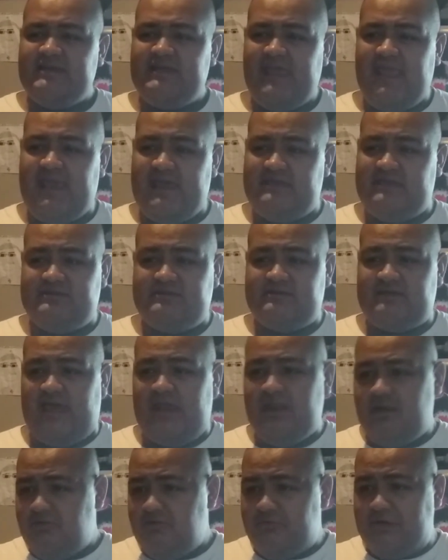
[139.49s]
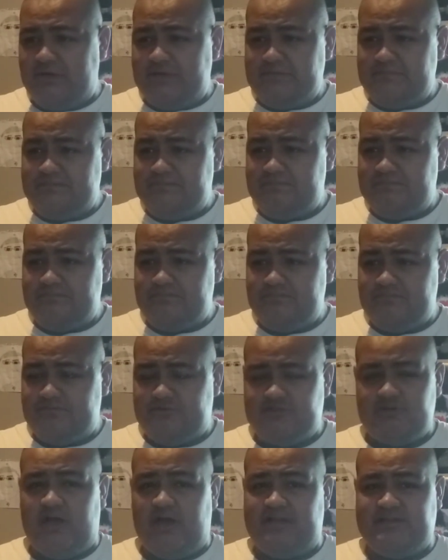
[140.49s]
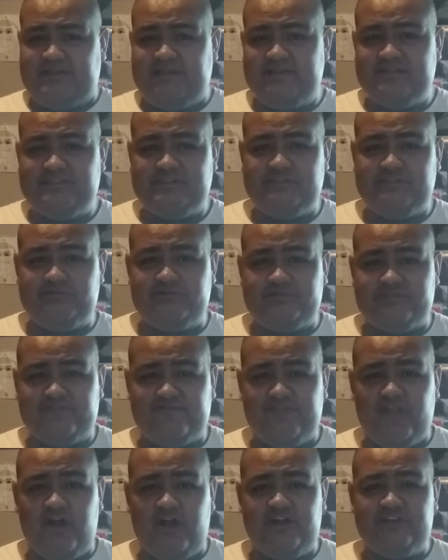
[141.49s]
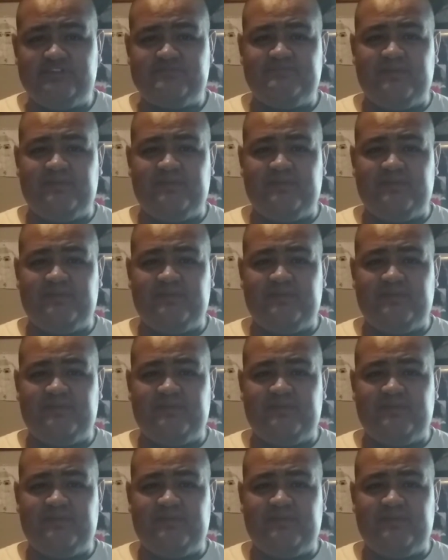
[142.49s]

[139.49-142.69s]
And I don't want to draw attention to his flaws,